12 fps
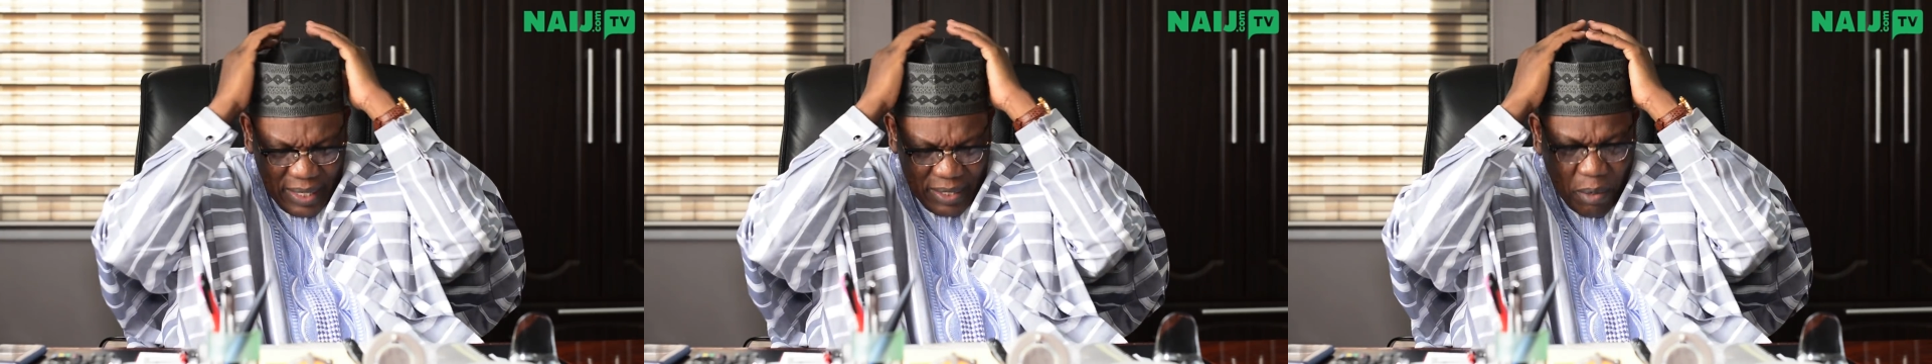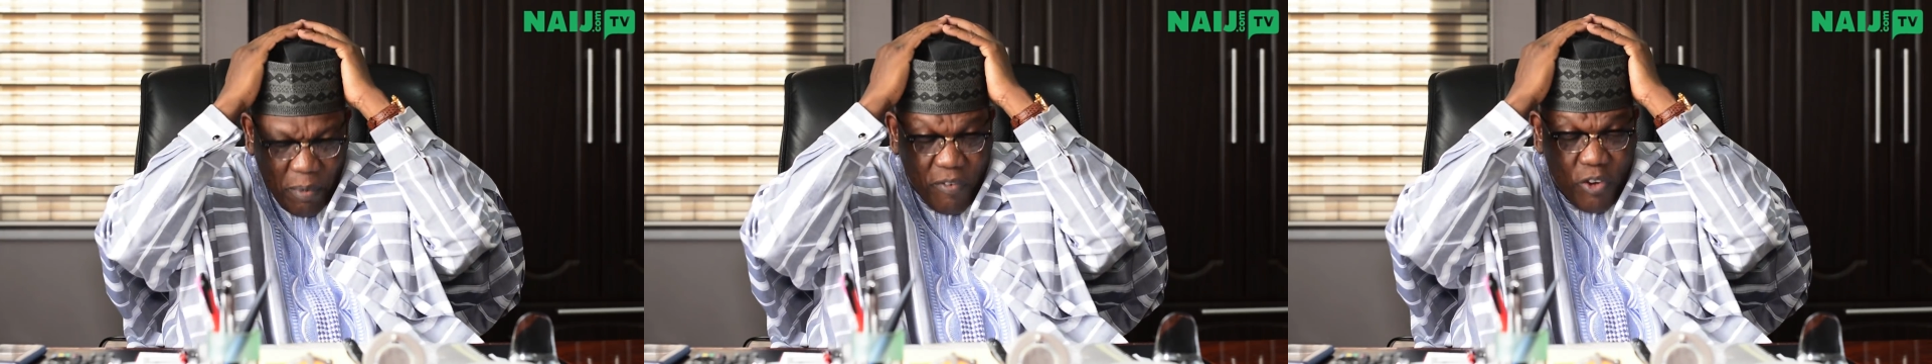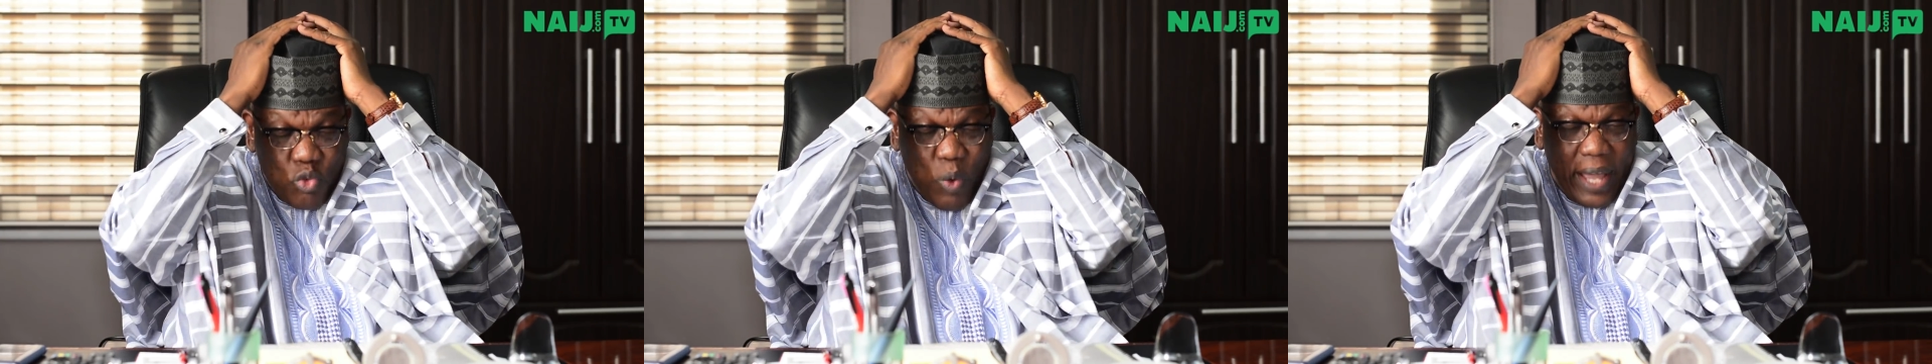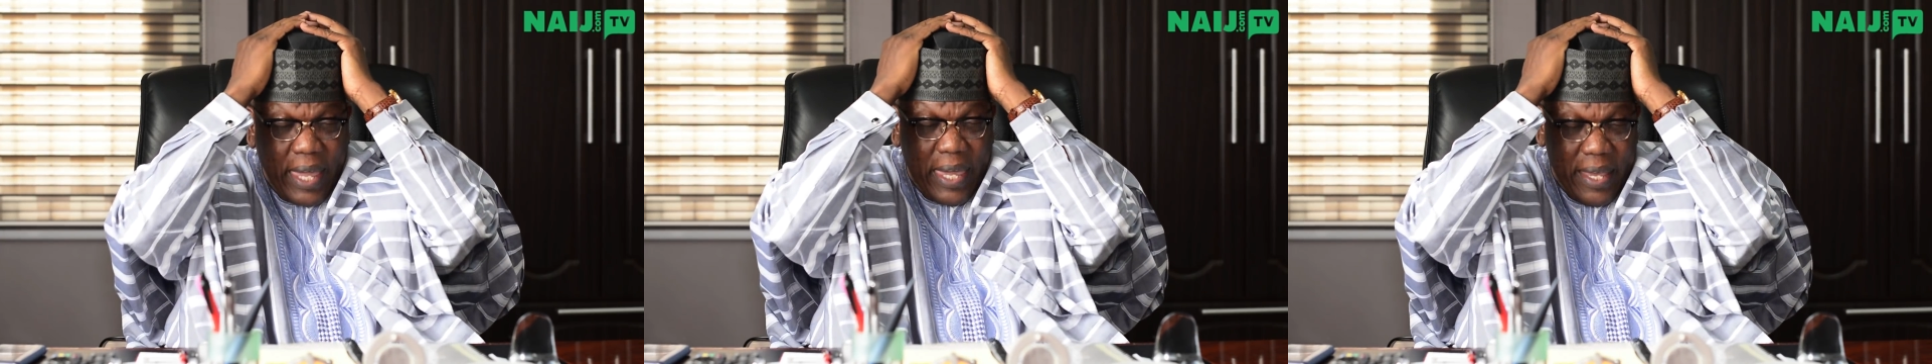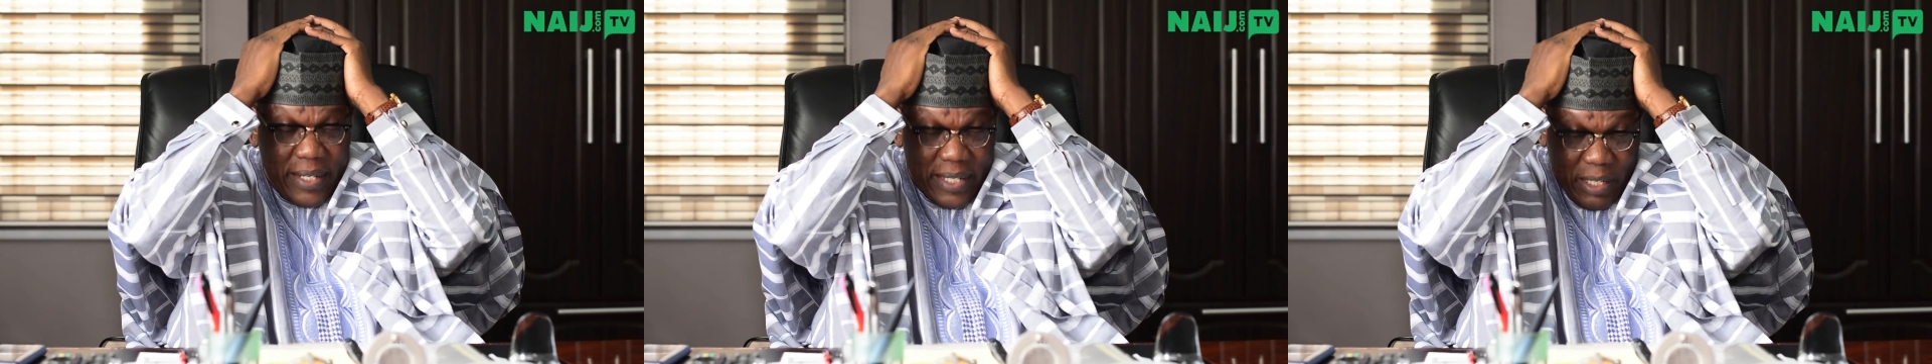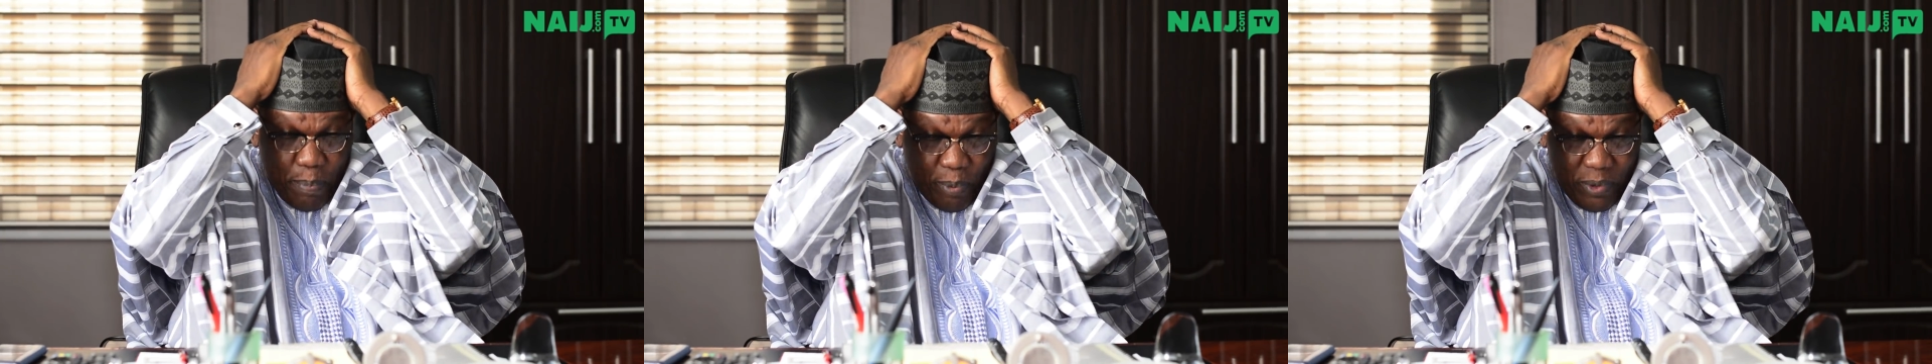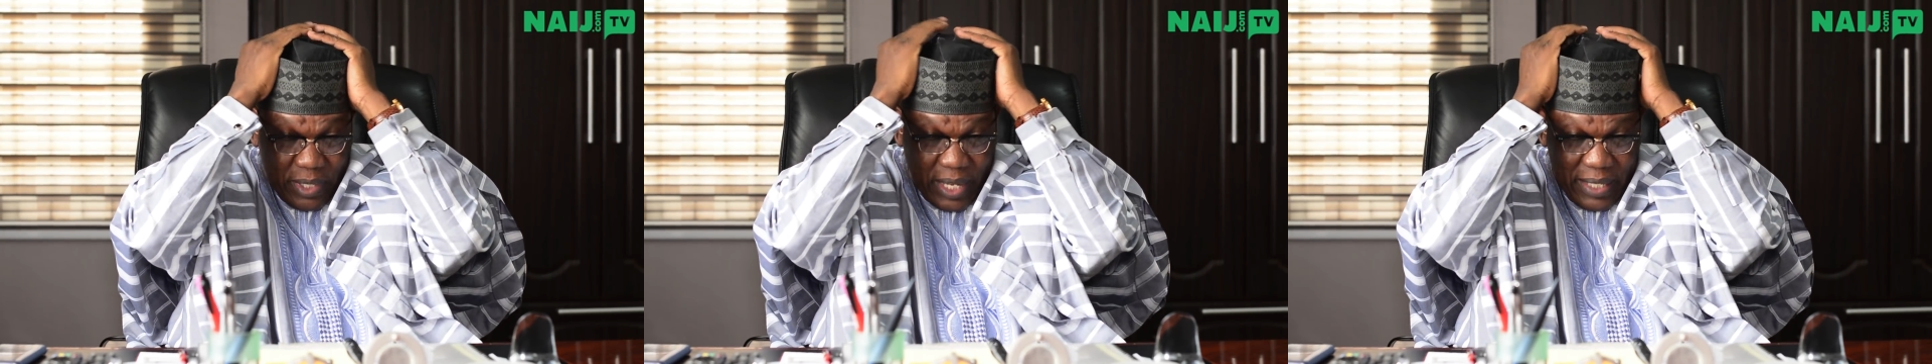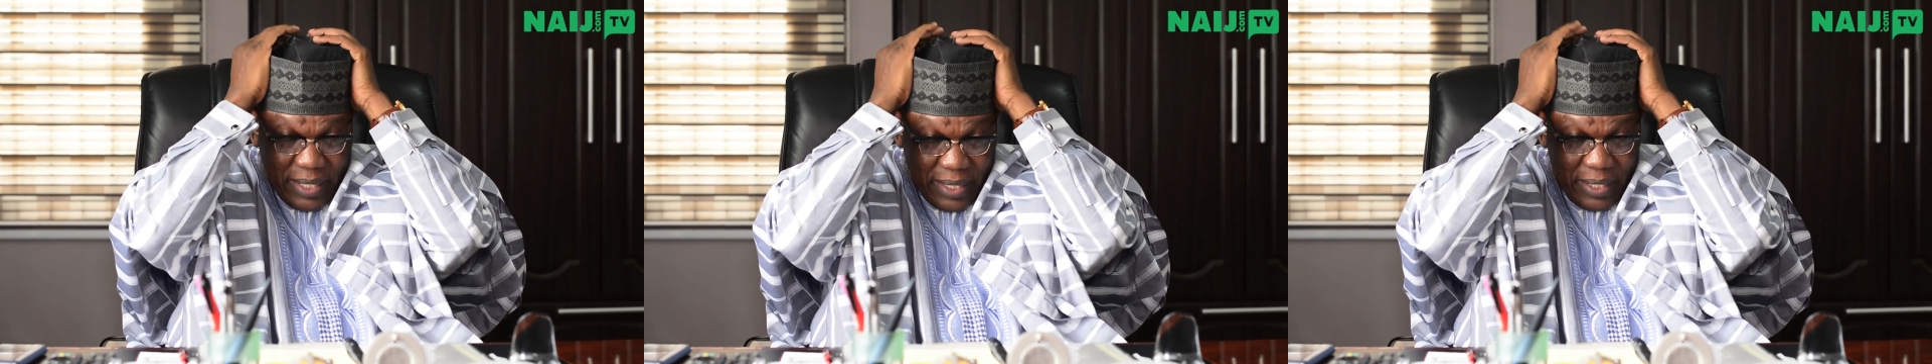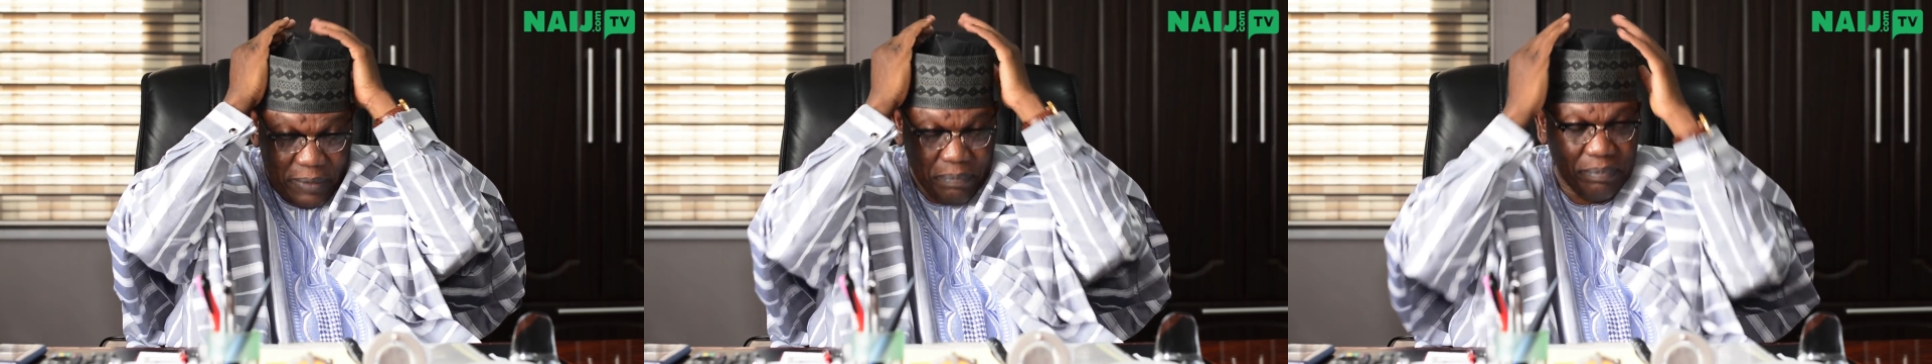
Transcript: Some of us were killed in the process.